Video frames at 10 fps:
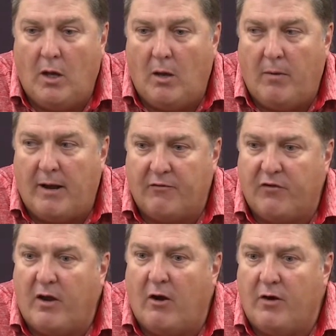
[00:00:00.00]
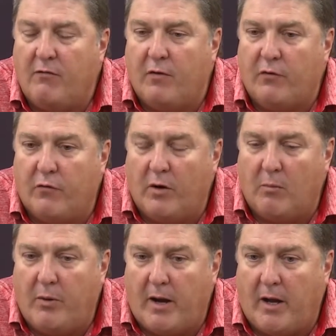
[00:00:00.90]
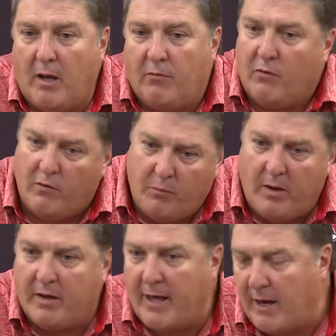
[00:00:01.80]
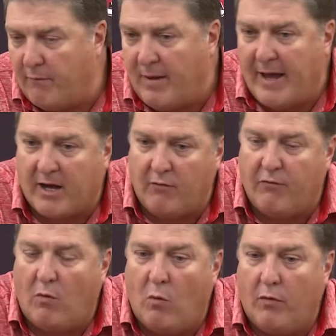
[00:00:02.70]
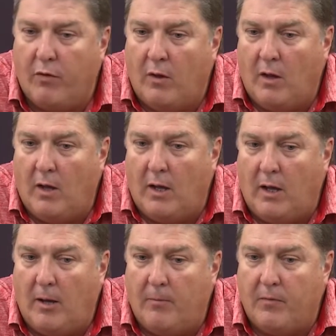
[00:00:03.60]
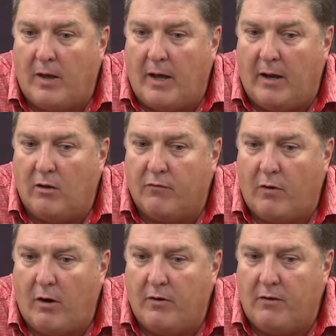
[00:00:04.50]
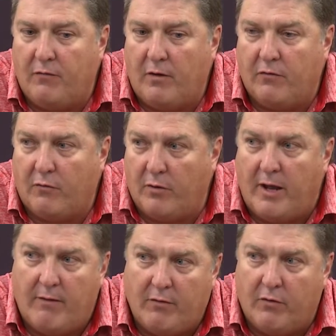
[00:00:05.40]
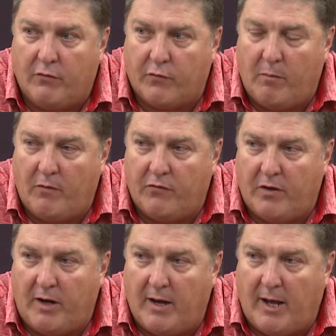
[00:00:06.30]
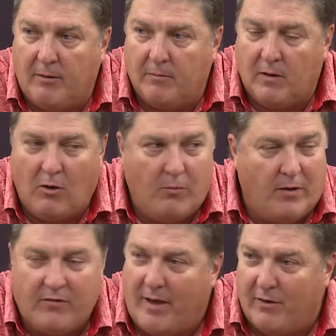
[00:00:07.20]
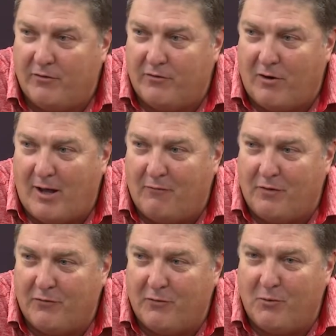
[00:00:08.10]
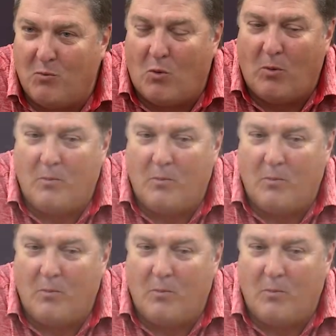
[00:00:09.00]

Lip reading: But I've seen our defense really pick it up, so it's been kind of back and forth. I look for our defense to really have a good scrimmage Sunday night. I hope that challenges our offense to do more.